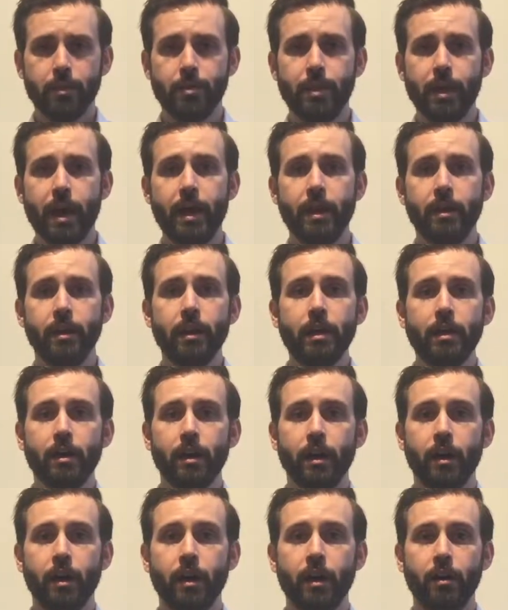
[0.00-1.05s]
that
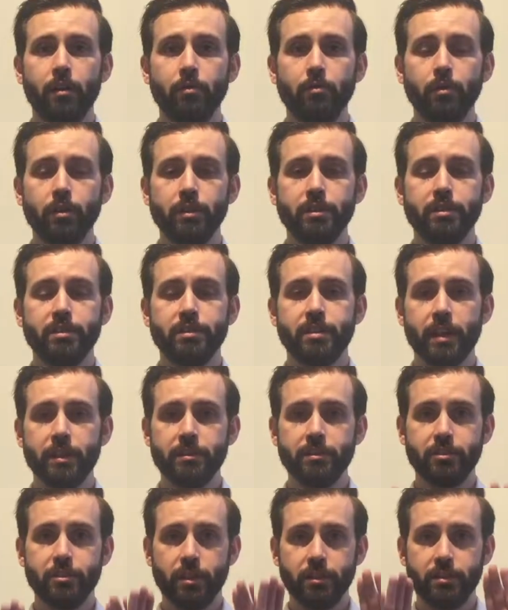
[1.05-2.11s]
really
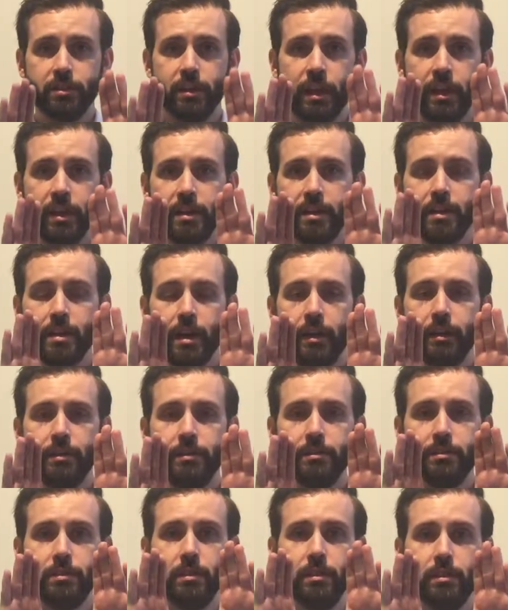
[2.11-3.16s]
sets just a
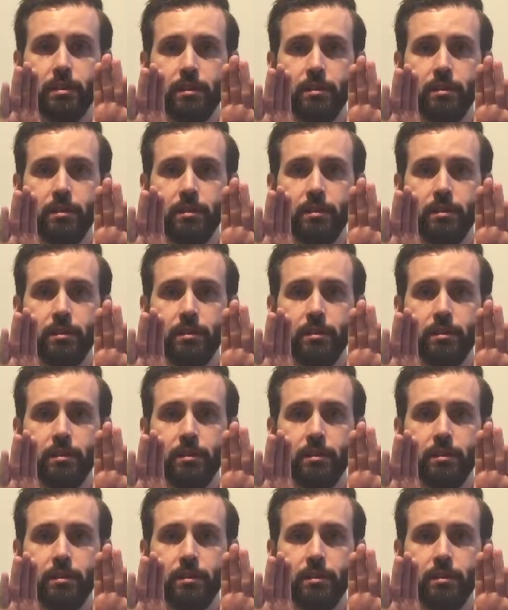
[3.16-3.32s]
nice,